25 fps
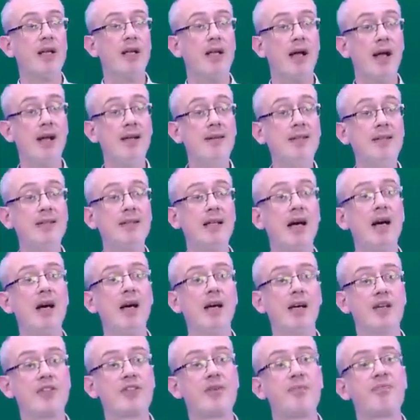
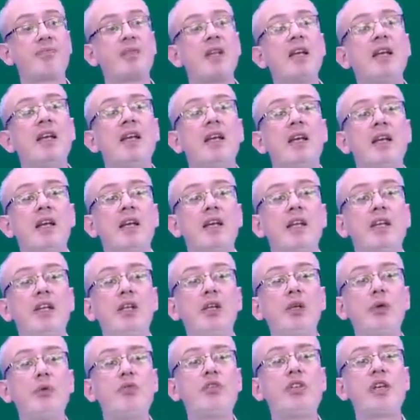Art.
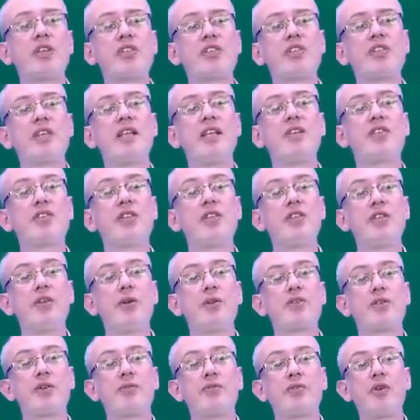You just need to
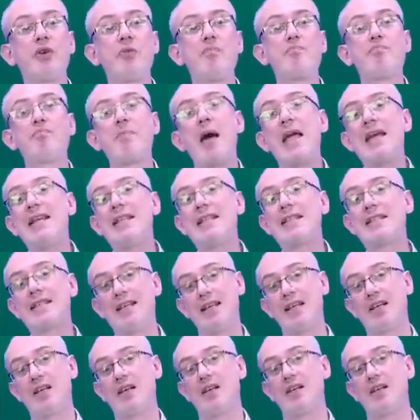use a few basic